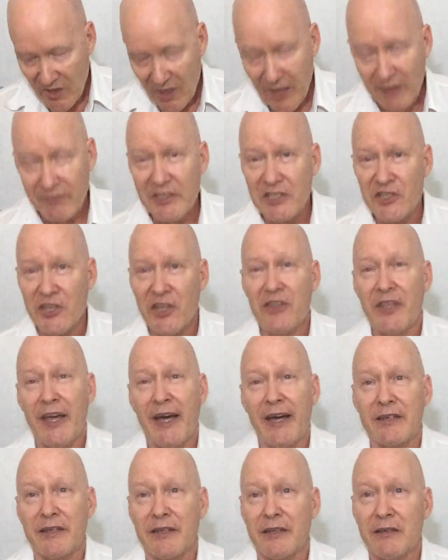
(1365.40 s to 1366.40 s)
having said
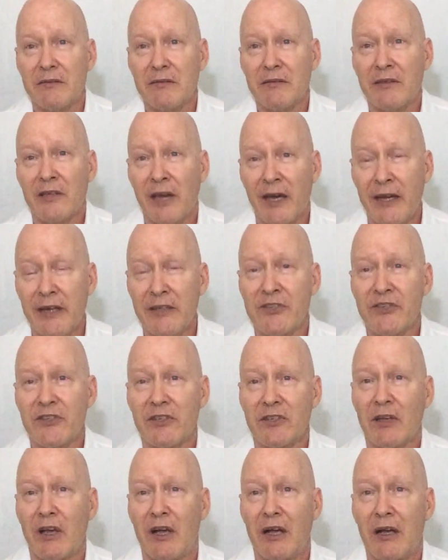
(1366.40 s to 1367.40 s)
that, guys,